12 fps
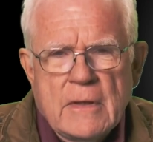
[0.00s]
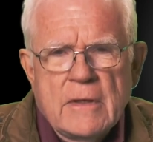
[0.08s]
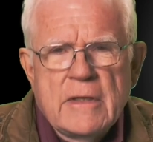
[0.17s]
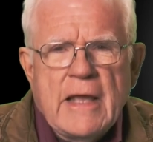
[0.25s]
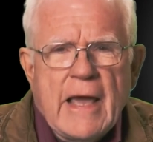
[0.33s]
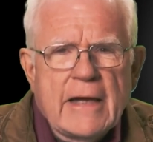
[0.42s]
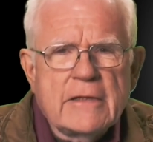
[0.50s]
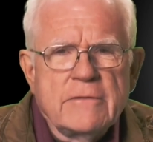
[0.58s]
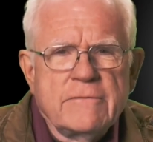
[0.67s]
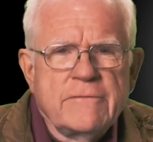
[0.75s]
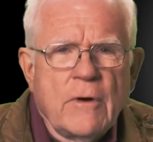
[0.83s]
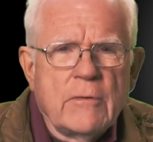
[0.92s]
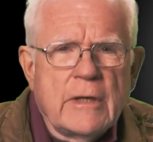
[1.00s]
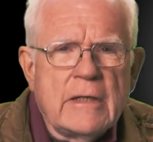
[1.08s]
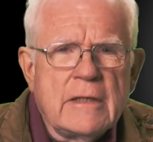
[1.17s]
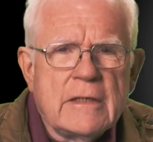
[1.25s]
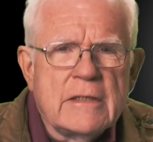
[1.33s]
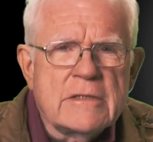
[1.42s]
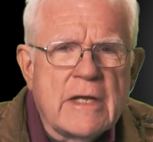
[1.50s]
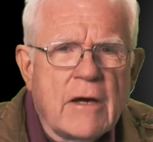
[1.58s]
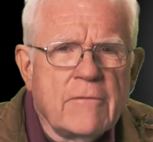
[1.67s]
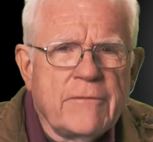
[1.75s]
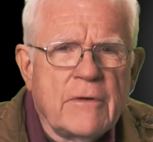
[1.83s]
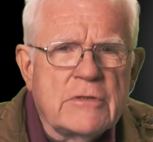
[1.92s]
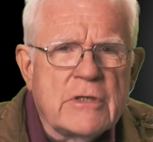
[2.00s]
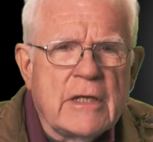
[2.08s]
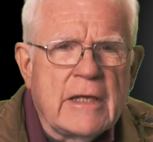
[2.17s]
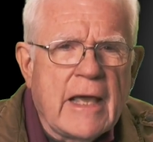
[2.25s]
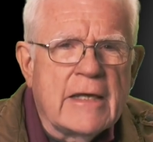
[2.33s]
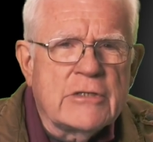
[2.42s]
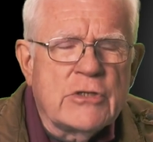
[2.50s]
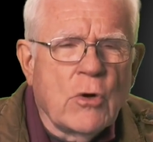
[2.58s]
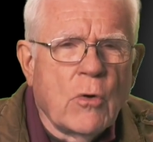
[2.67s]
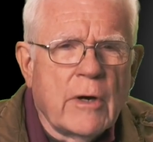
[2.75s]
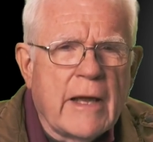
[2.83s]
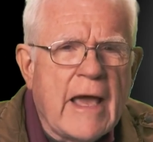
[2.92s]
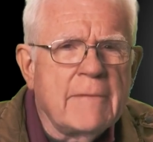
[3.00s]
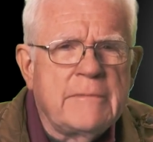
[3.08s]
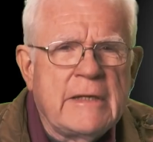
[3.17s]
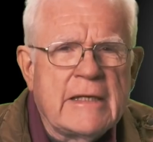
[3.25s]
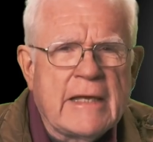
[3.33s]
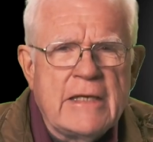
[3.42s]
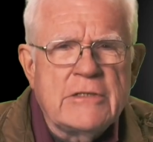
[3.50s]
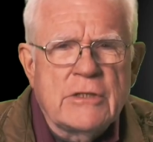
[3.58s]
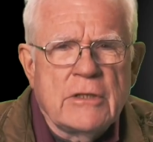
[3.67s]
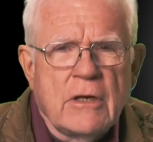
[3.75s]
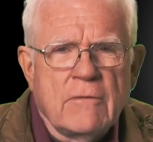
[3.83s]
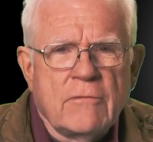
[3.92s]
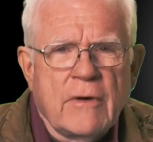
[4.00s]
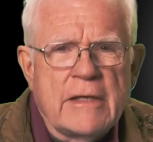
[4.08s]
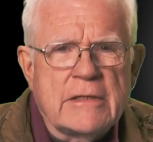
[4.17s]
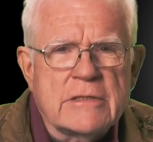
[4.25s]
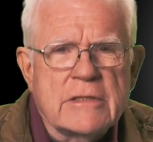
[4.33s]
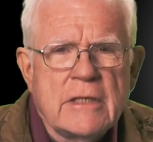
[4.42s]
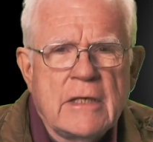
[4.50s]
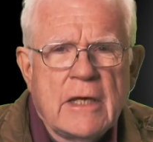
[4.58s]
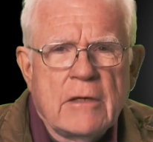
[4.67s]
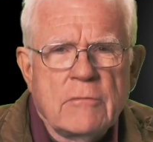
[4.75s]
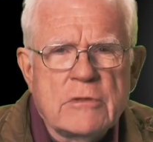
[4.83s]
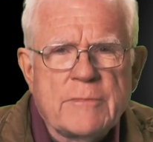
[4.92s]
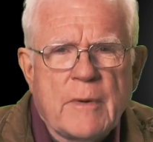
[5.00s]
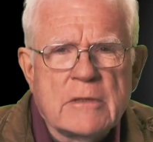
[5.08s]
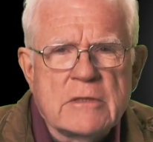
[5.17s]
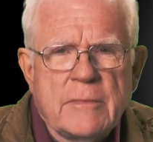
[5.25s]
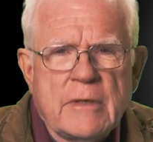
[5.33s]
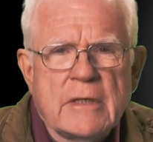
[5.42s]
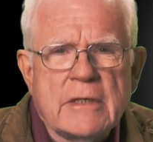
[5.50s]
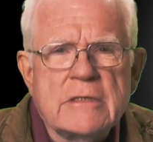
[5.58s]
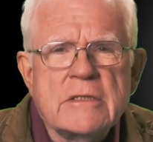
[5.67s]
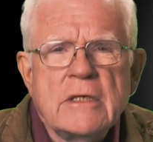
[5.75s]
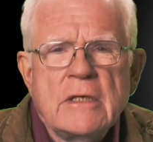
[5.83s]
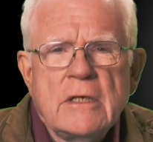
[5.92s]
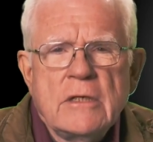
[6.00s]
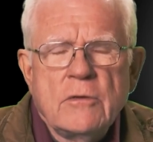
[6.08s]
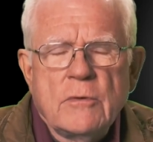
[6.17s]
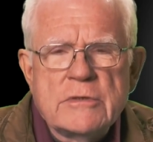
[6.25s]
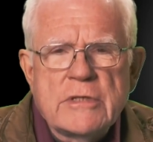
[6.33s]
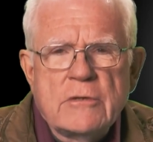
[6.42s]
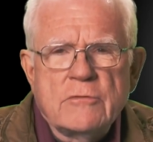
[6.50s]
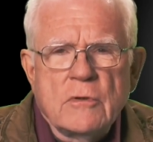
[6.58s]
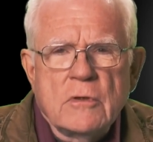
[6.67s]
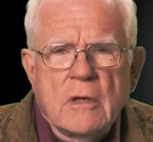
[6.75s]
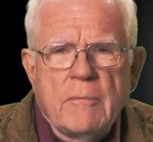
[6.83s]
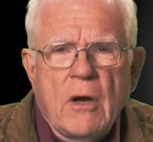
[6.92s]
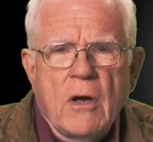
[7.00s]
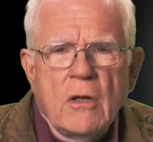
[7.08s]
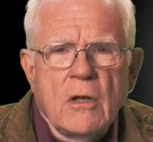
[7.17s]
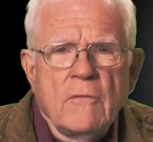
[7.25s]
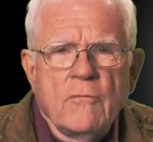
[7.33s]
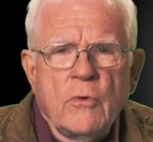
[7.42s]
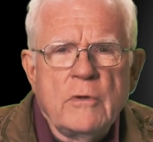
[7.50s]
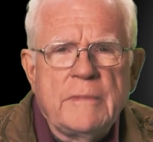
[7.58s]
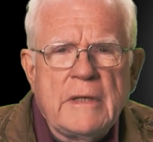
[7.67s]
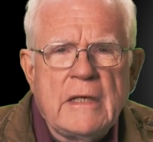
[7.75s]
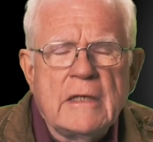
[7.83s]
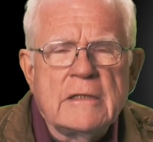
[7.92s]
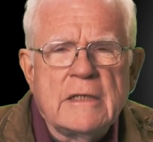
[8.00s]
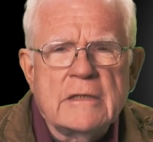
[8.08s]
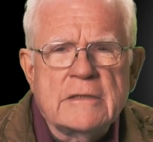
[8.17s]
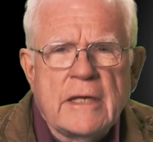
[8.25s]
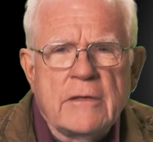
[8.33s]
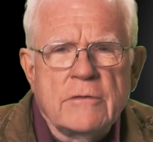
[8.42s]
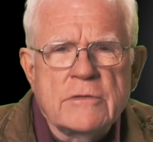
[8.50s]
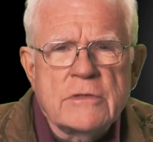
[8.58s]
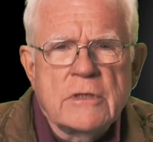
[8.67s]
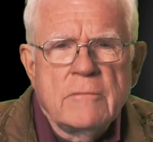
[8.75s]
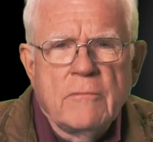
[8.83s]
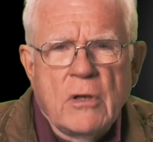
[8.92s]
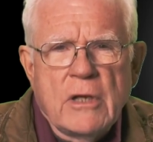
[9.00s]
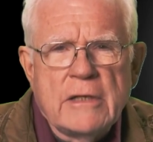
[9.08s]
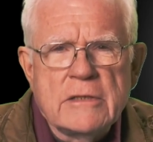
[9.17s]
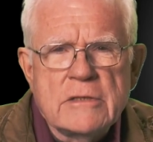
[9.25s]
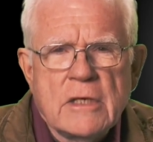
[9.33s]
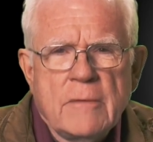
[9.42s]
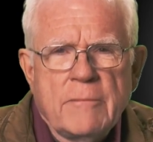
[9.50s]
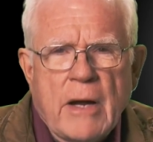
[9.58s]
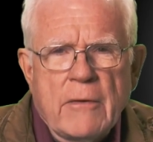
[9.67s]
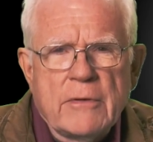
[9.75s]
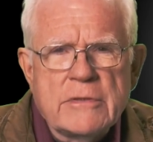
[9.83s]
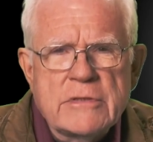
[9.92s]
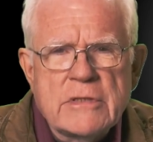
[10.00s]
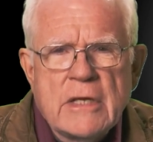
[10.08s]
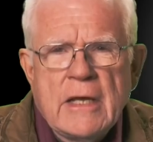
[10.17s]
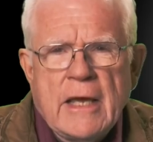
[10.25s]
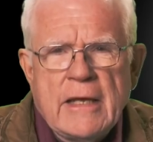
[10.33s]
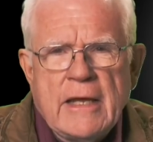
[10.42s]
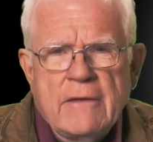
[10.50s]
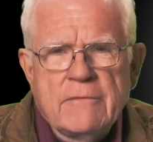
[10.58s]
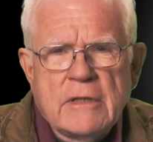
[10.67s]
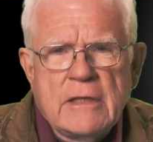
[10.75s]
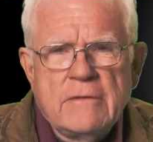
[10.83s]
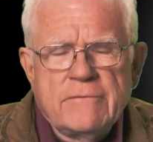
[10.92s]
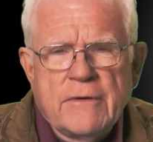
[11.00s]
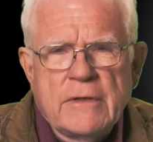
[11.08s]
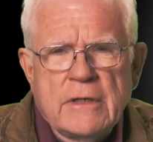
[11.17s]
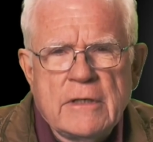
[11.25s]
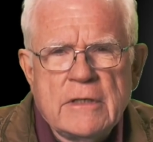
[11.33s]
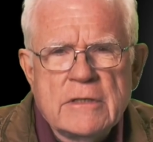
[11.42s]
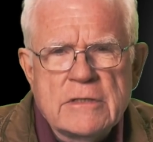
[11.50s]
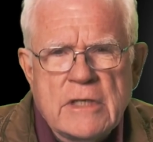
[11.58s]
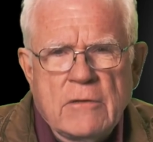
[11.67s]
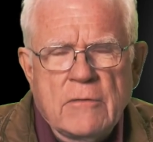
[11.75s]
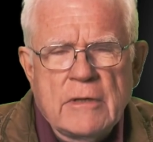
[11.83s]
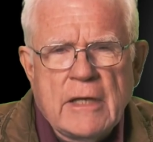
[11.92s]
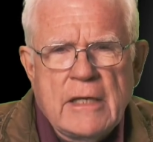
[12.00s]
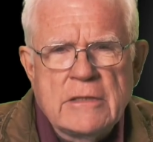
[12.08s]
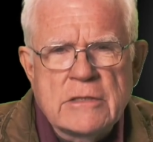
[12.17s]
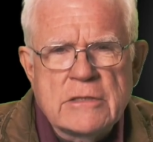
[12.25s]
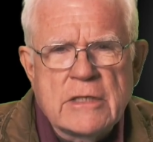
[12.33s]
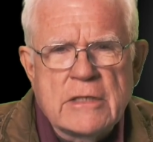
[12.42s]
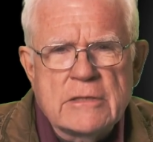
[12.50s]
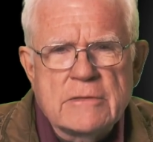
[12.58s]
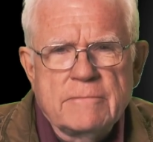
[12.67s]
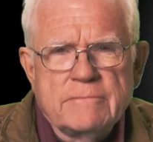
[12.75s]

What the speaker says: The act of voting is now functioning as your abdication of rights and responsibilities to a central cabal of would-be dictators, bullies, pirates, and heavily funded secret agencies.